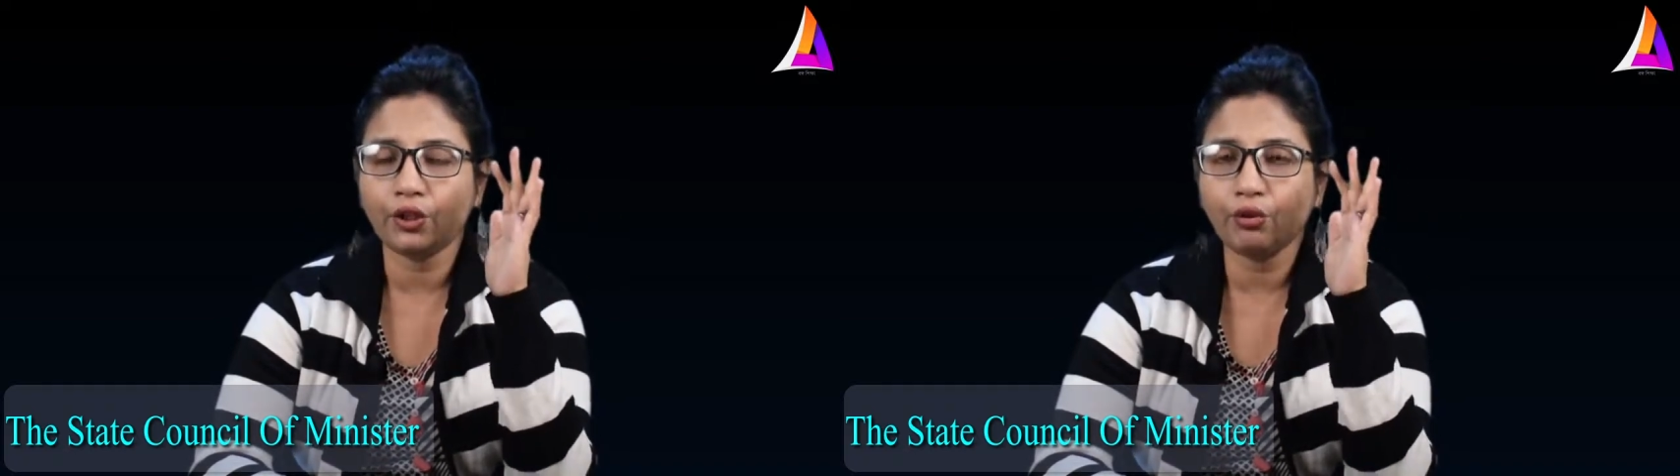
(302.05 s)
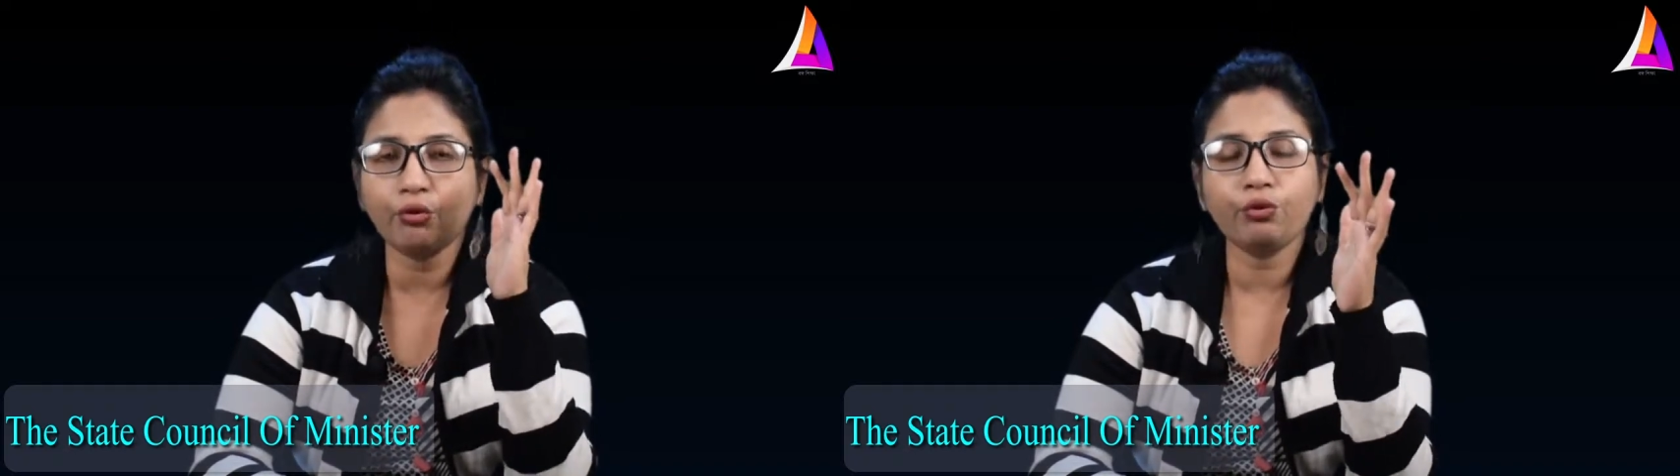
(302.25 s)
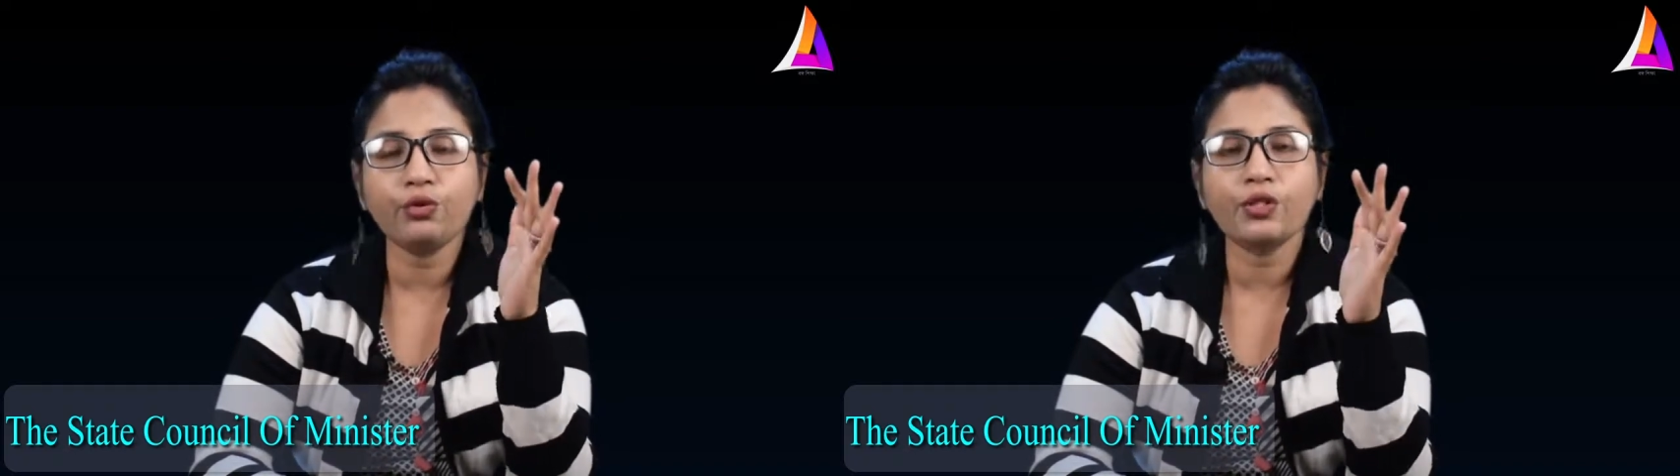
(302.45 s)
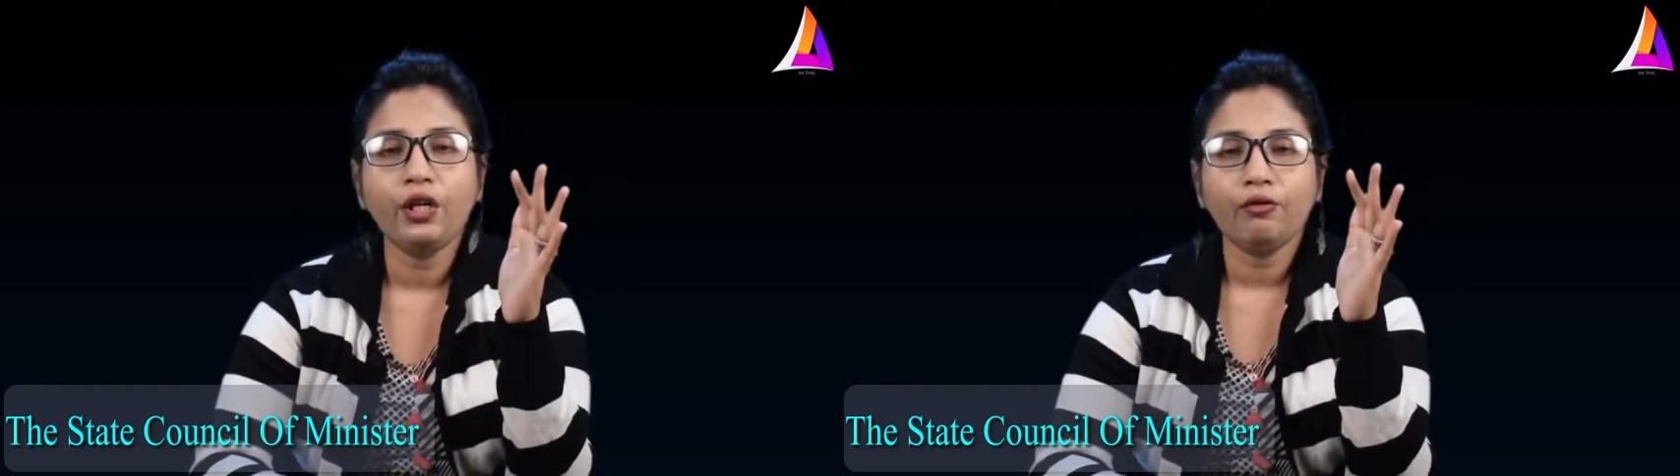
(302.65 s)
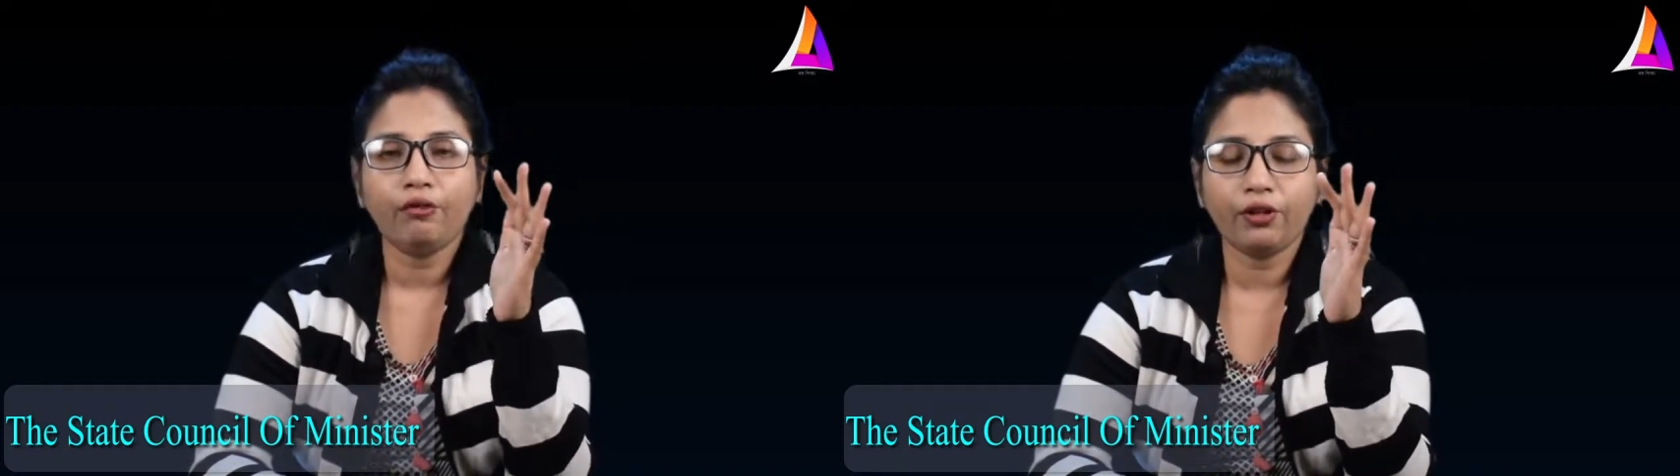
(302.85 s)
rules
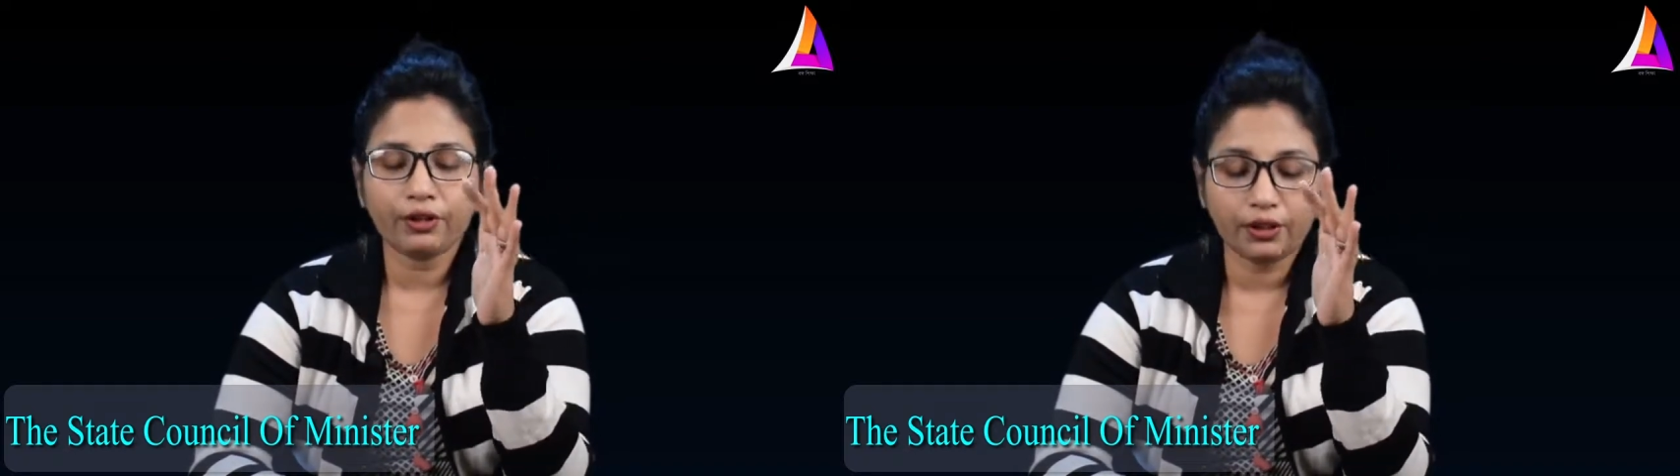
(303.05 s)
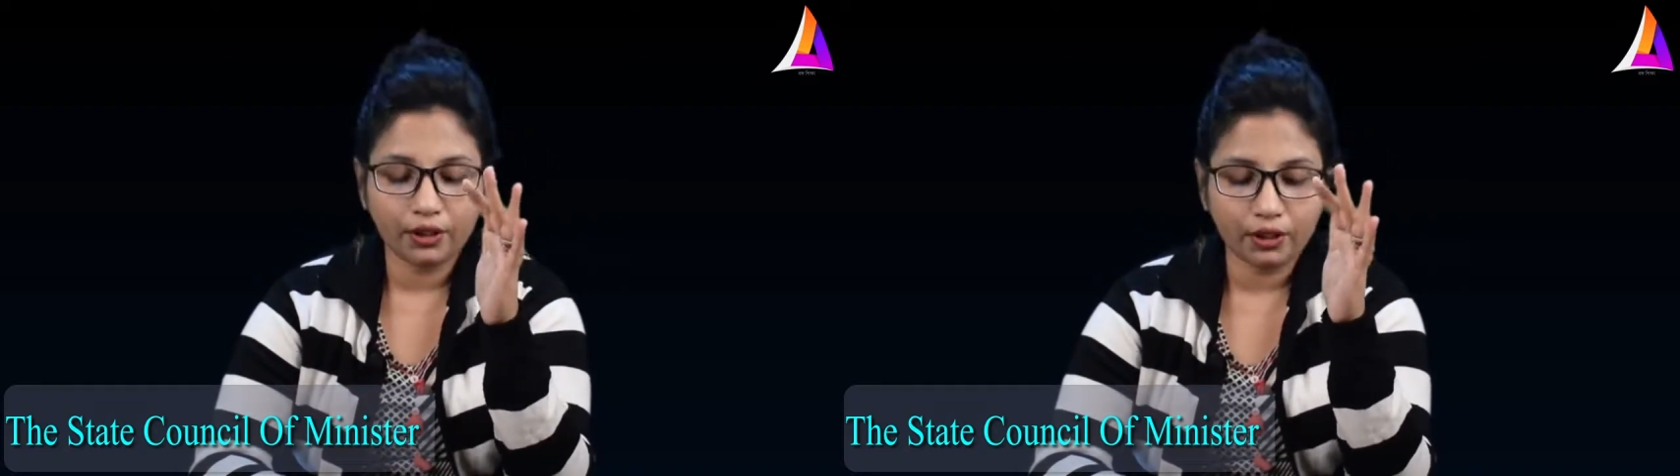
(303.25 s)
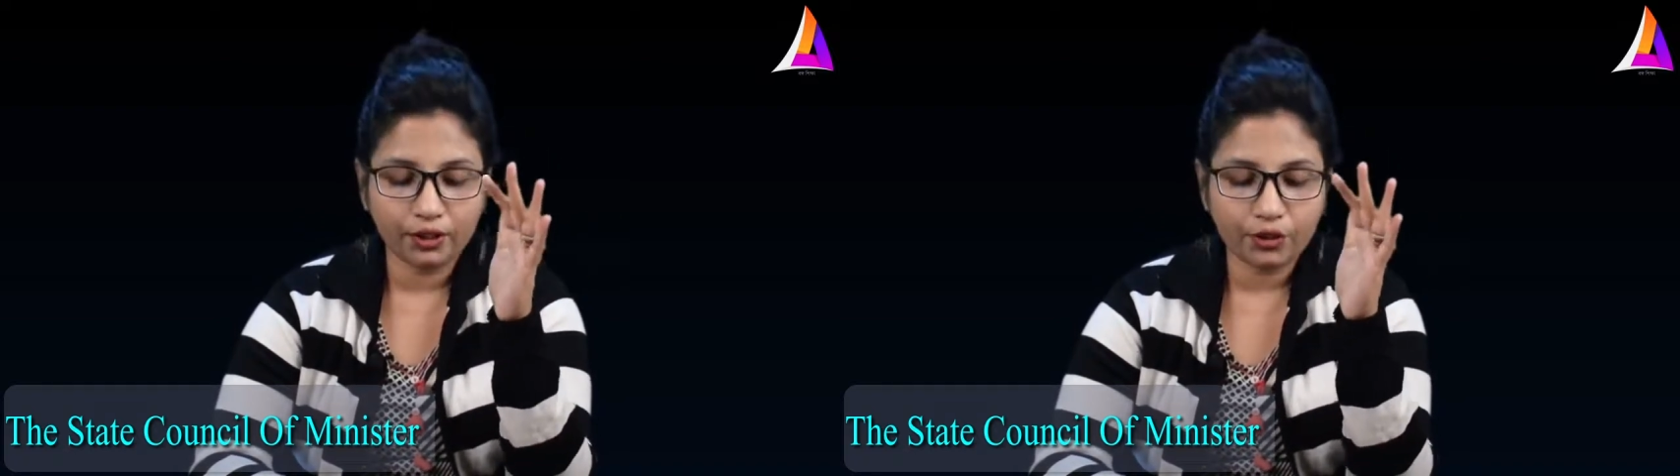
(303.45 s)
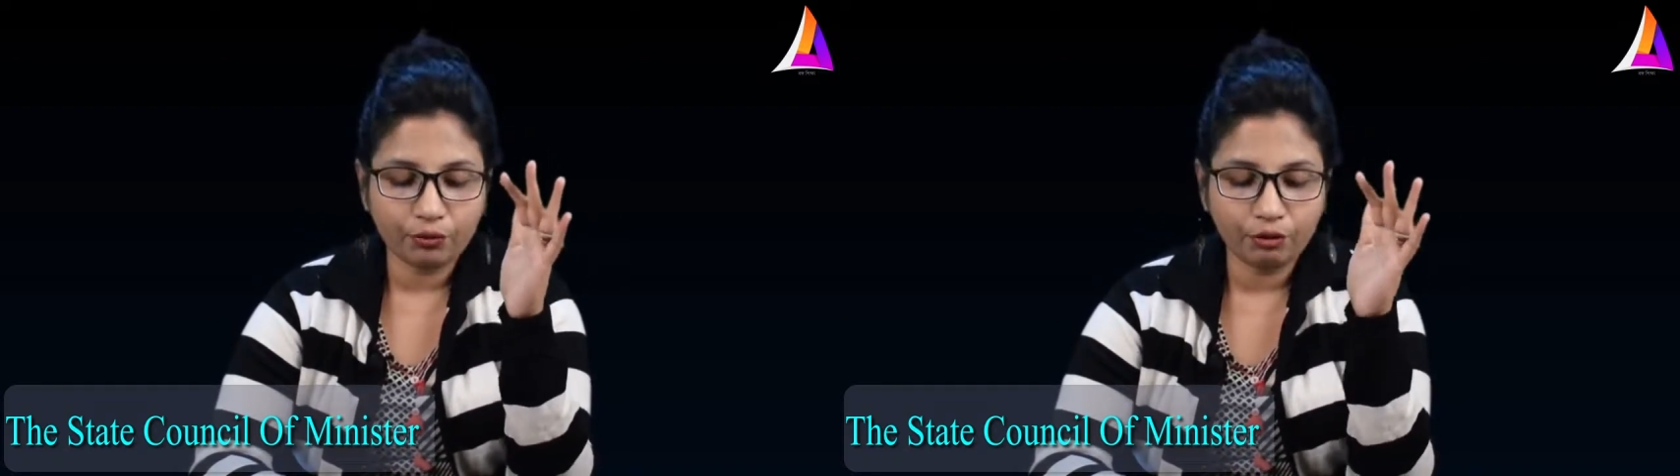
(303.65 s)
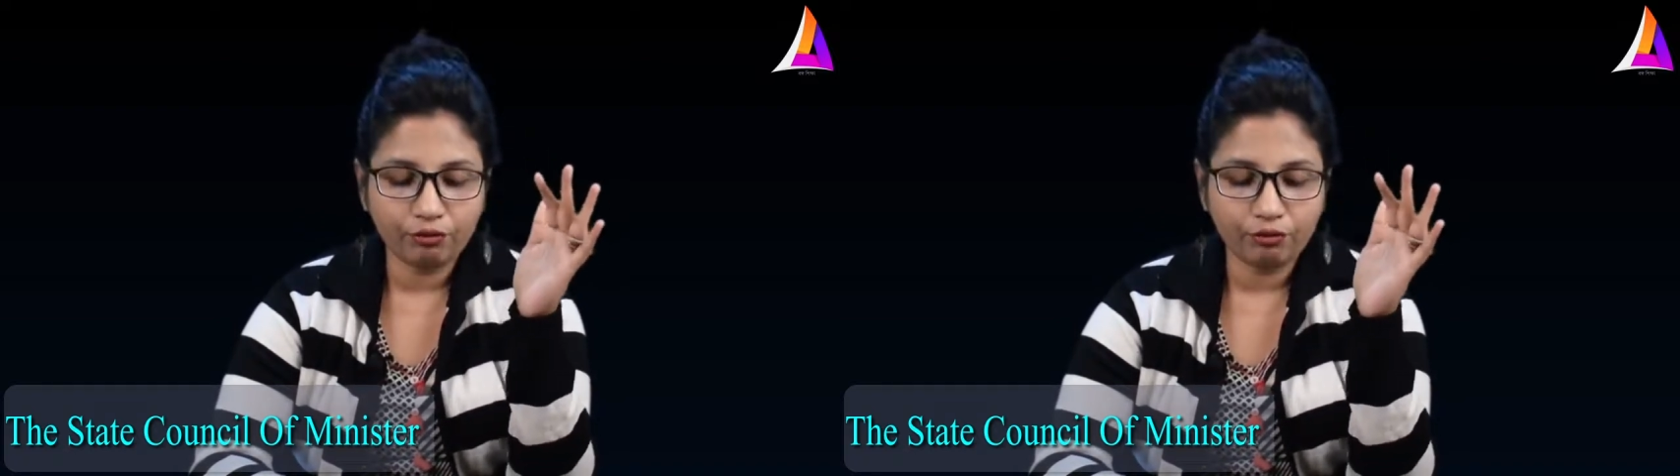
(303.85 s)
for the smooth